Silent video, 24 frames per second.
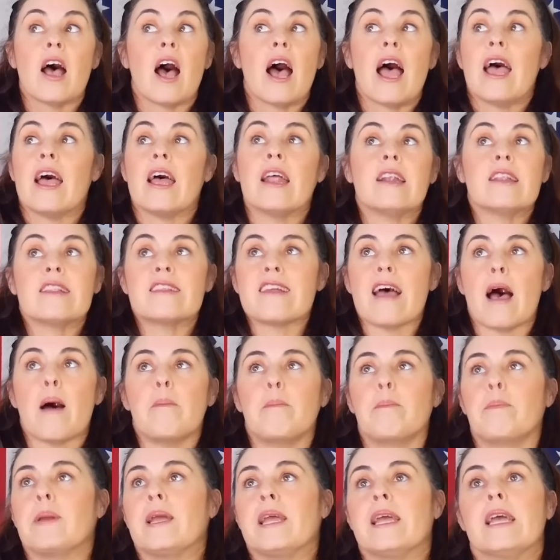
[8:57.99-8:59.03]
ends
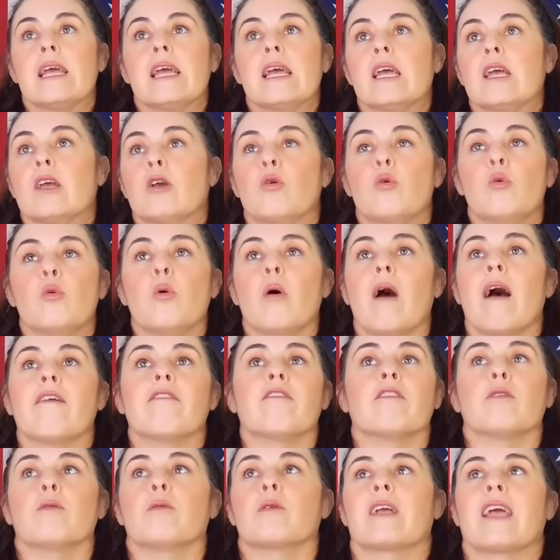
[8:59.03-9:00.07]
up being
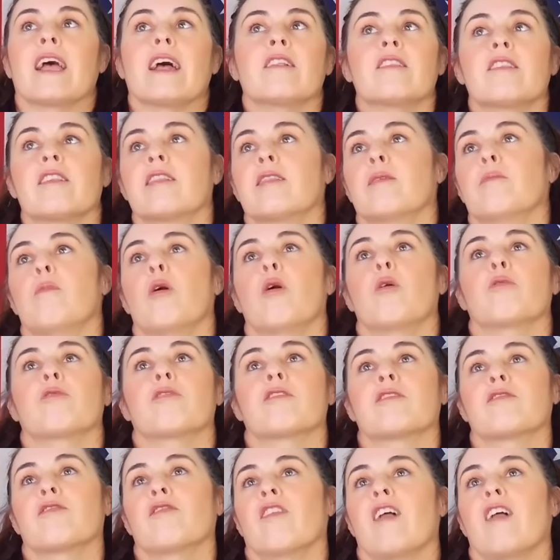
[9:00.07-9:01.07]
whoever gets the most